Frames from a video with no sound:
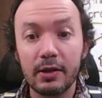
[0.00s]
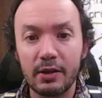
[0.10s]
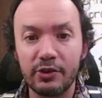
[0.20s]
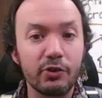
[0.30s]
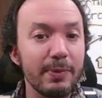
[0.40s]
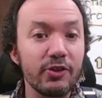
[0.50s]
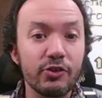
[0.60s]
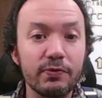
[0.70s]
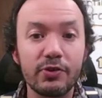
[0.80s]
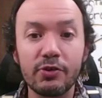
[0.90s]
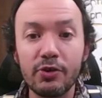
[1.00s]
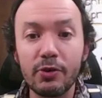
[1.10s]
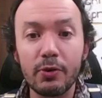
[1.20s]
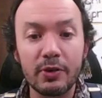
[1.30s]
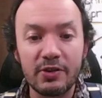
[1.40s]
It's expensive to
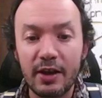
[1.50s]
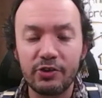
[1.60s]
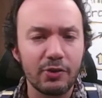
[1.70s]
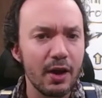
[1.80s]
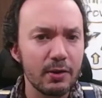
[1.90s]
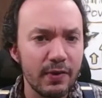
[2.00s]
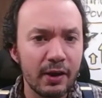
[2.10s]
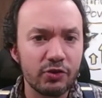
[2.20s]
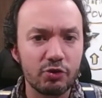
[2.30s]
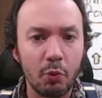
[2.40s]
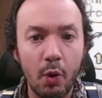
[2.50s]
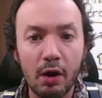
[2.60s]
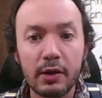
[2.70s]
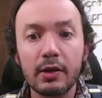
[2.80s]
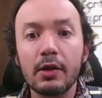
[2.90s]
do. It takes a lot of extra work.